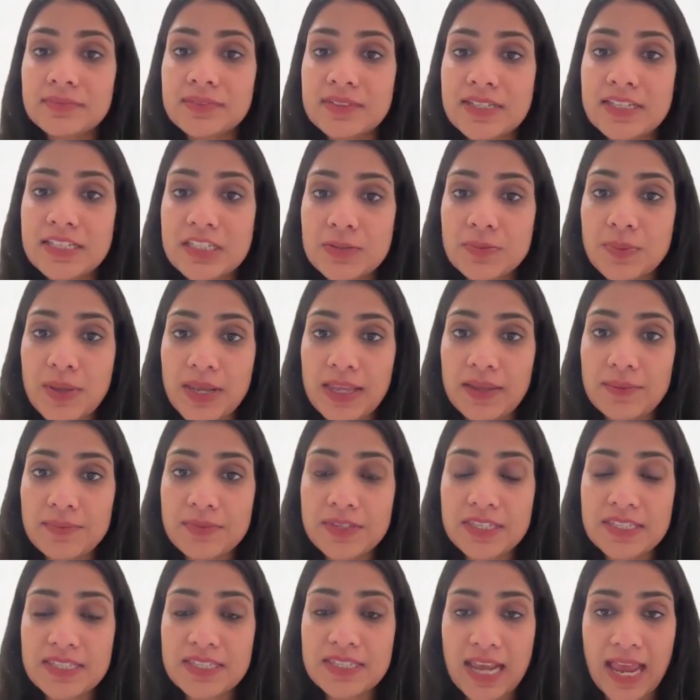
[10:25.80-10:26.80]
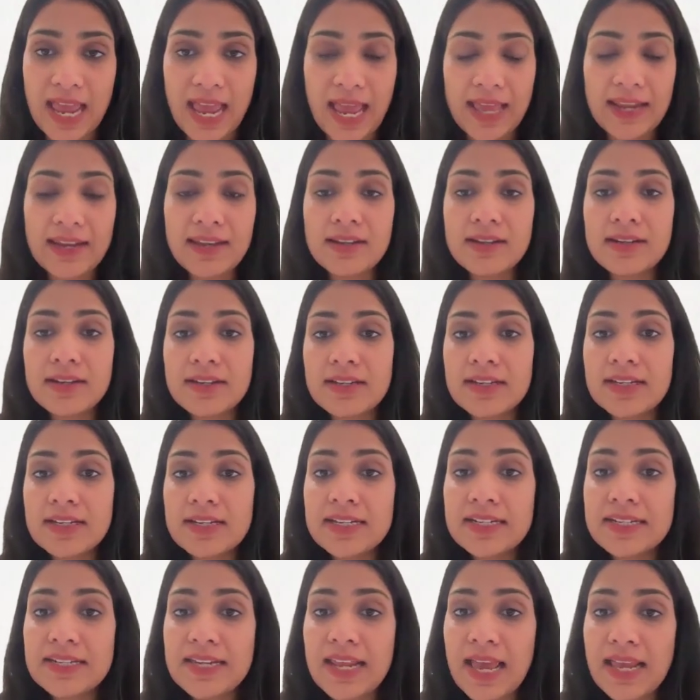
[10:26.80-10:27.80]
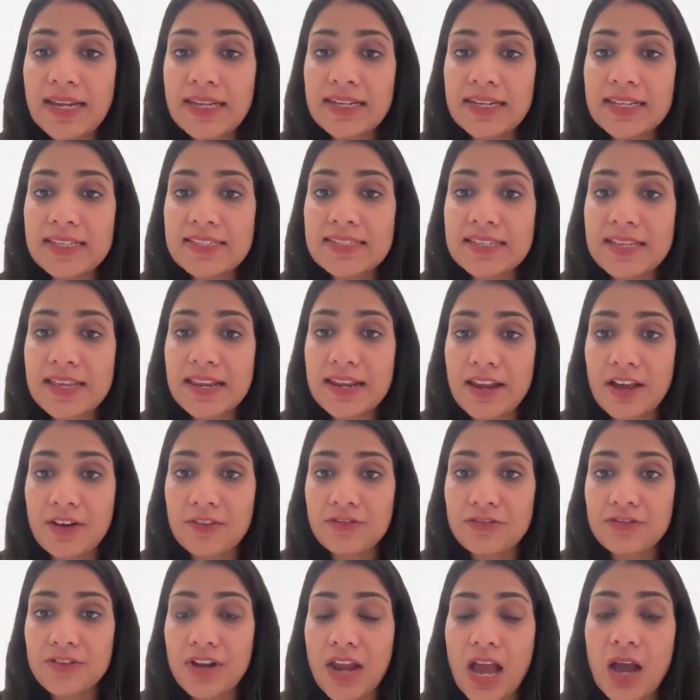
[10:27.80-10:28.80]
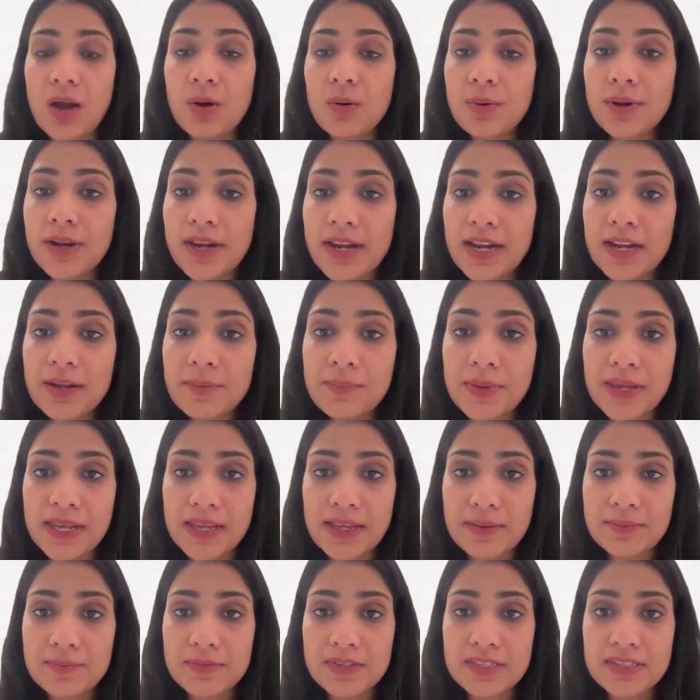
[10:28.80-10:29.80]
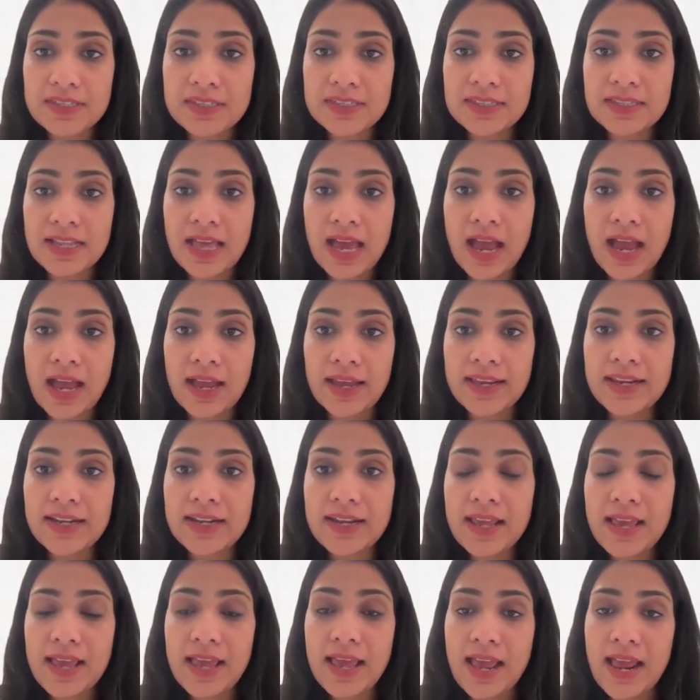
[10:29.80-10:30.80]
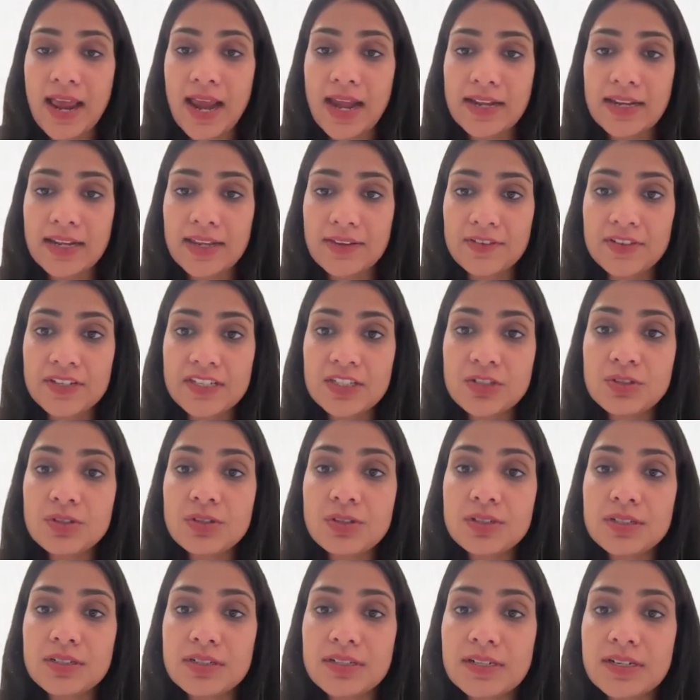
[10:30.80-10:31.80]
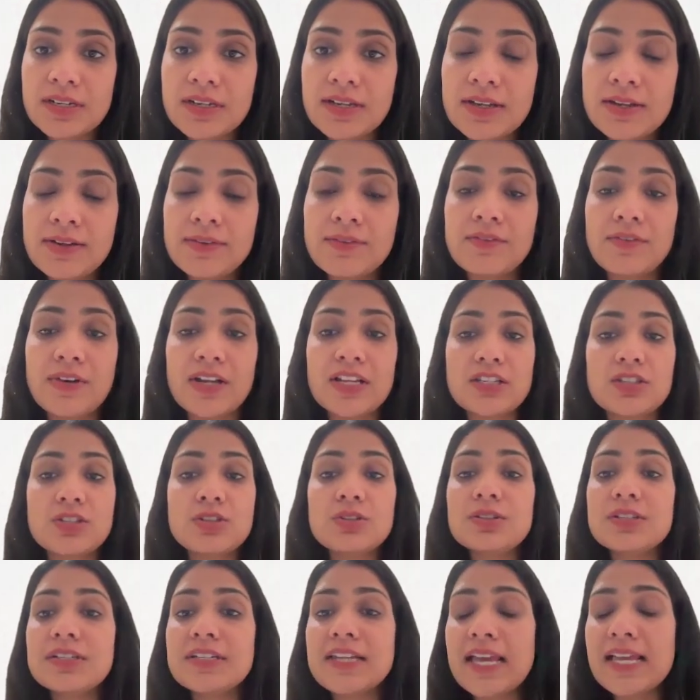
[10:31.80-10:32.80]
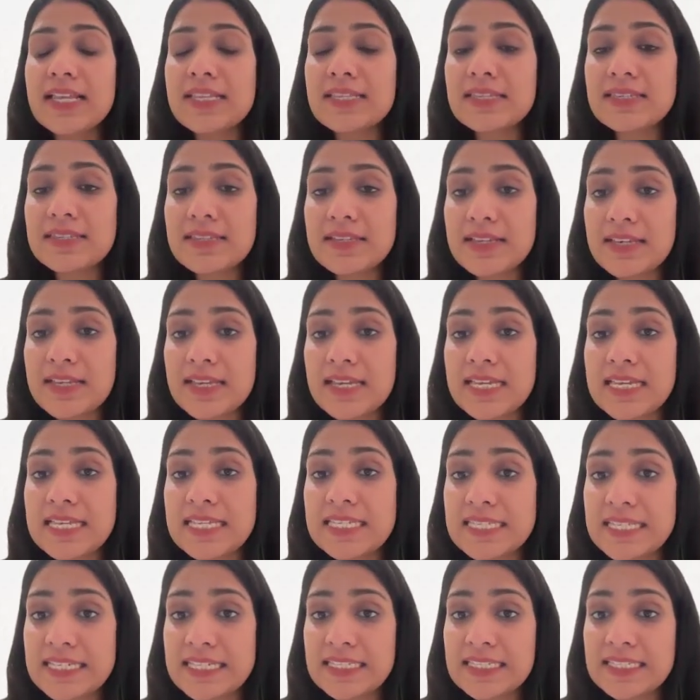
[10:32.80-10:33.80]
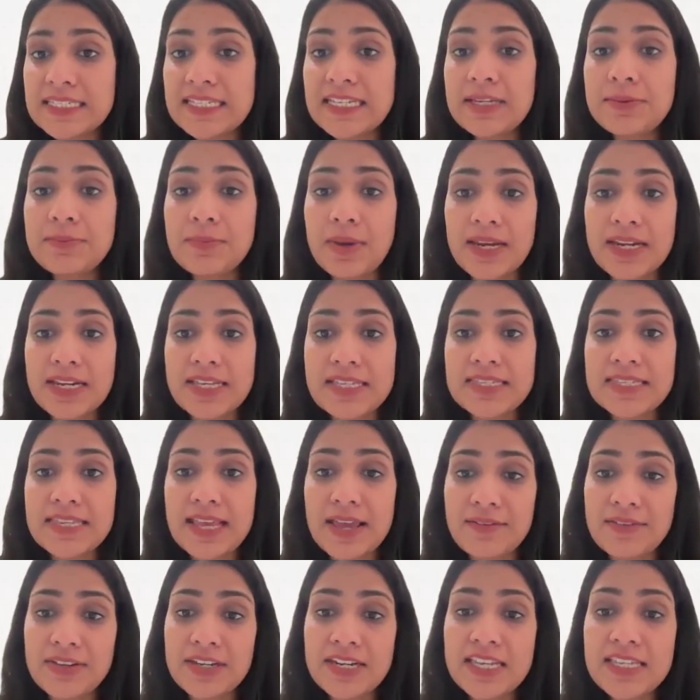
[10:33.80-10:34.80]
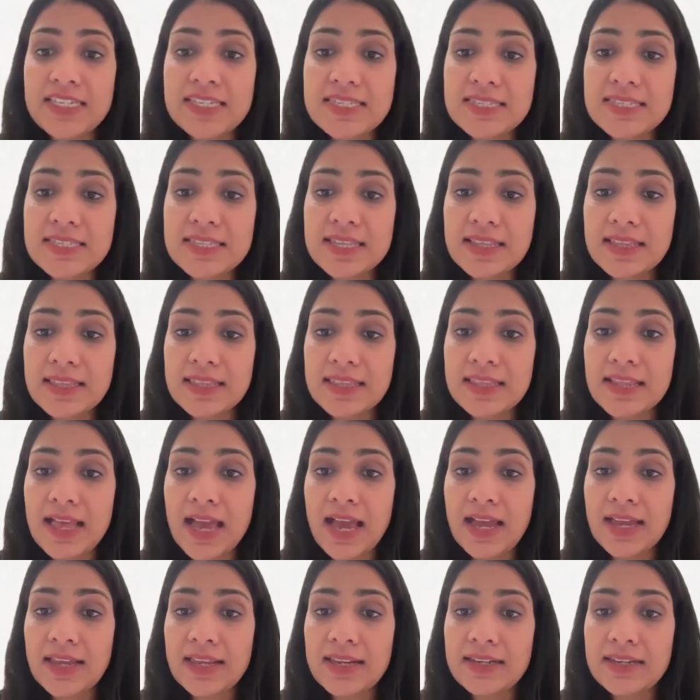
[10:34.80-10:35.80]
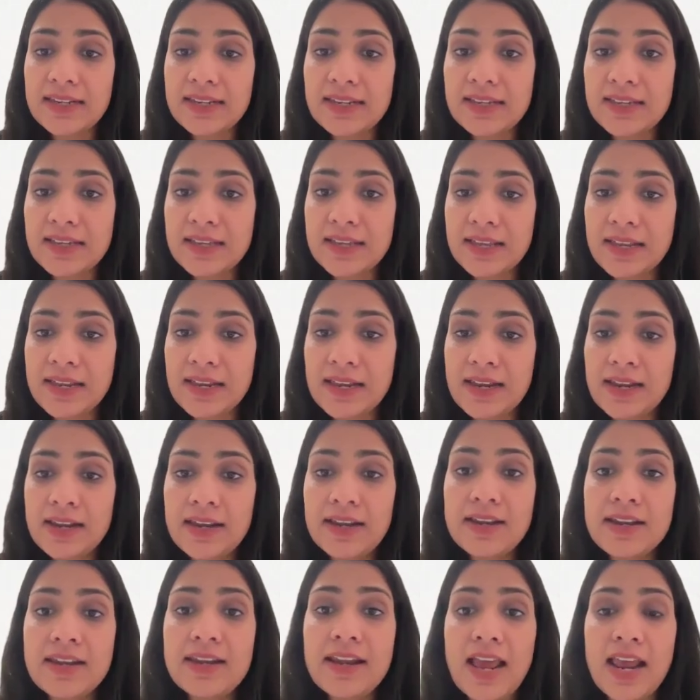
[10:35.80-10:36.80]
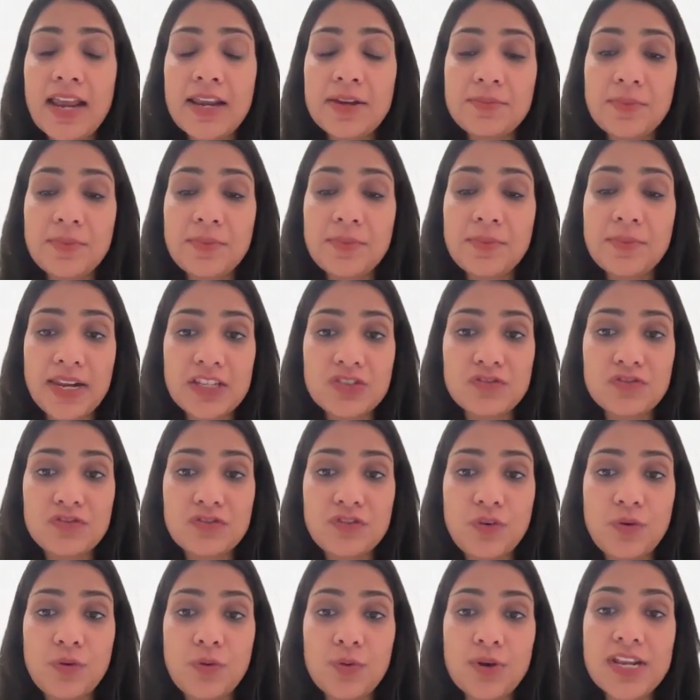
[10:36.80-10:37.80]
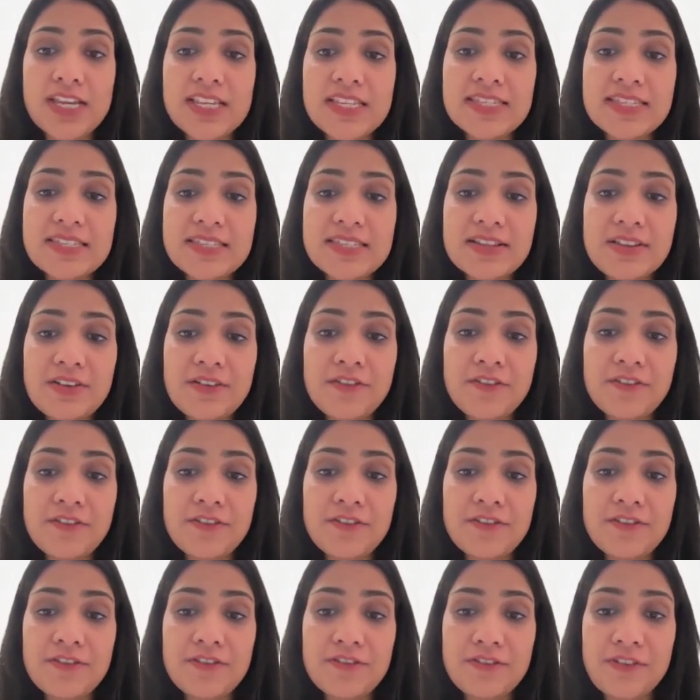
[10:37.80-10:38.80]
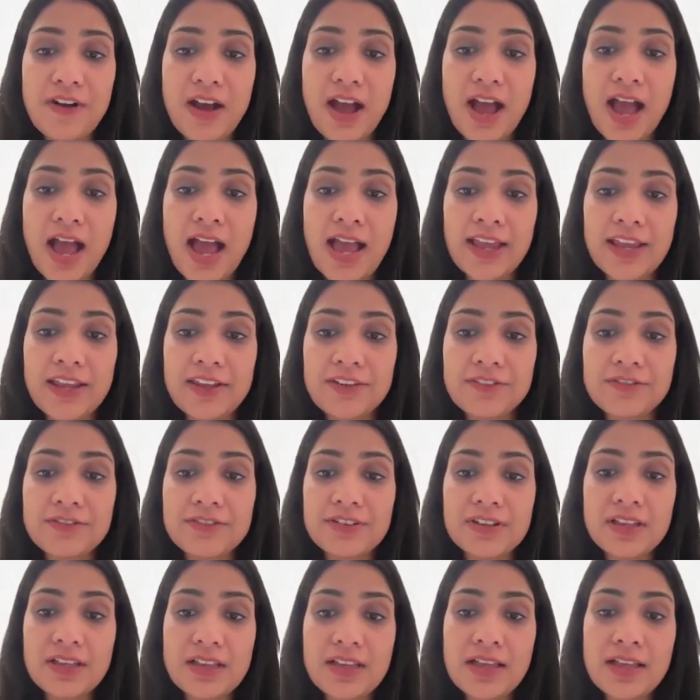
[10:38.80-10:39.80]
This becomes 10. 10 is enough now. It becomes 9 and give it to 1 2 tens. 16 minus 7 is 9. 9 minus 4 is 5.